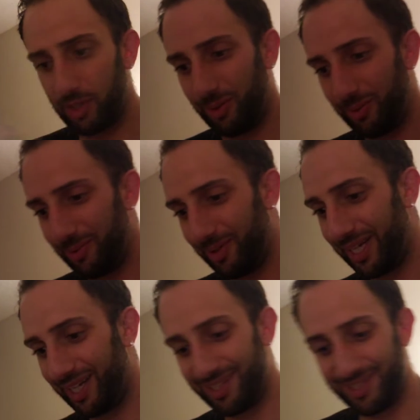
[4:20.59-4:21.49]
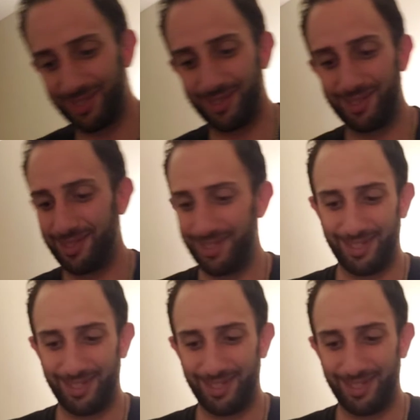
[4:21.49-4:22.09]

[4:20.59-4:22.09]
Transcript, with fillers: current. This is